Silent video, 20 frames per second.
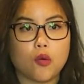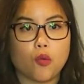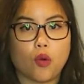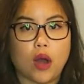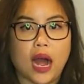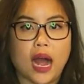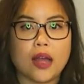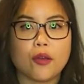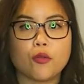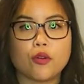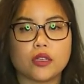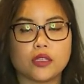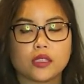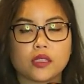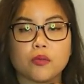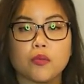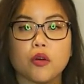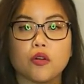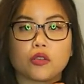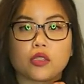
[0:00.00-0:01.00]
I was
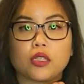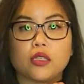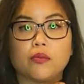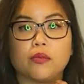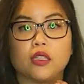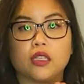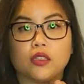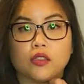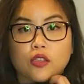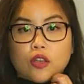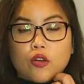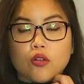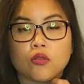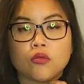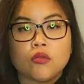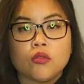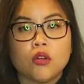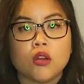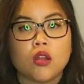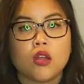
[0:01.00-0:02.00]
most in the
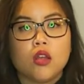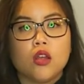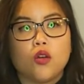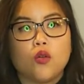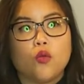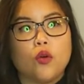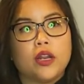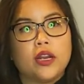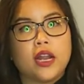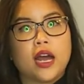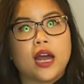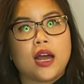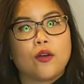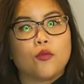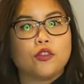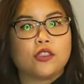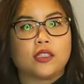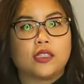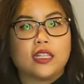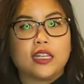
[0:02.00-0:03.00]
zone when I
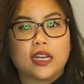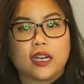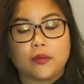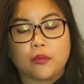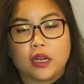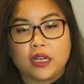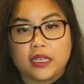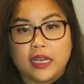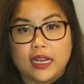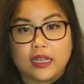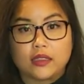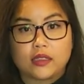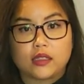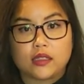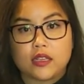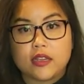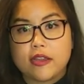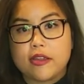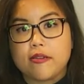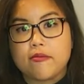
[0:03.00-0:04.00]
was leading my dance
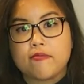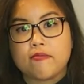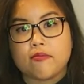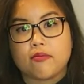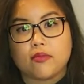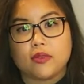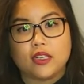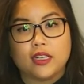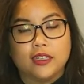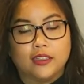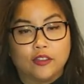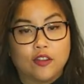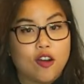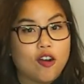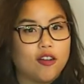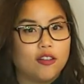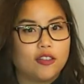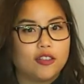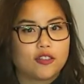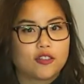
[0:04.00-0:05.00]
team in
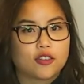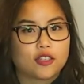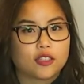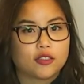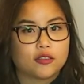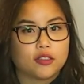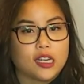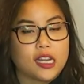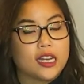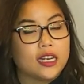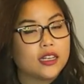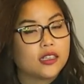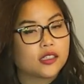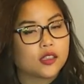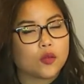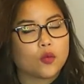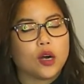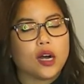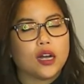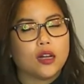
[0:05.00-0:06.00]
college. It is a
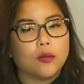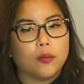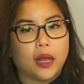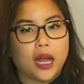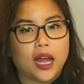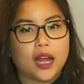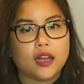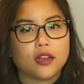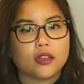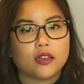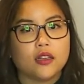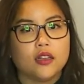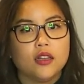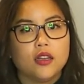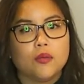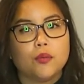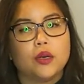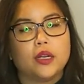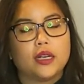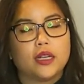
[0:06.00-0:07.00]
while back,
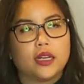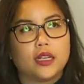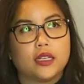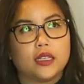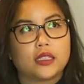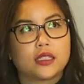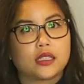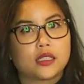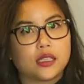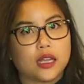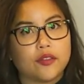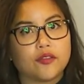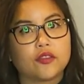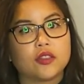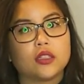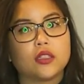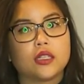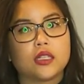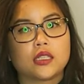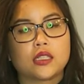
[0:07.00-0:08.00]
but it's
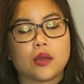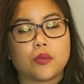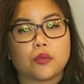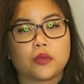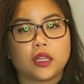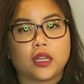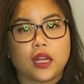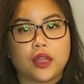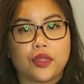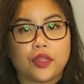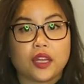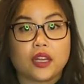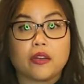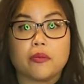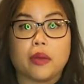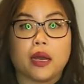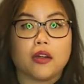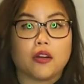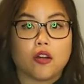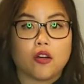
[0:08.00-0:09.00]
definitely something I think
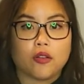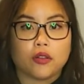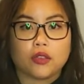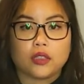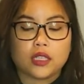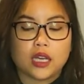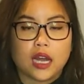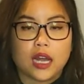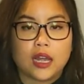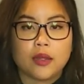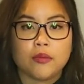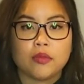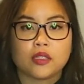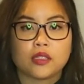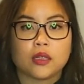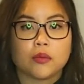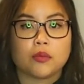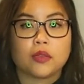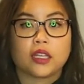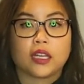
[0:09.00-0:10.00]
about all the time and
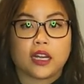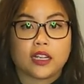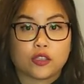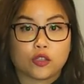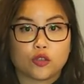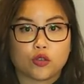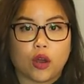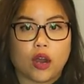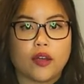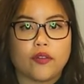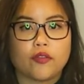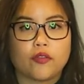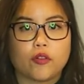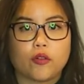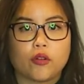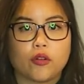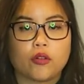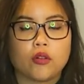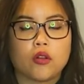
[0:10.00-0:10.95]
something I strive for.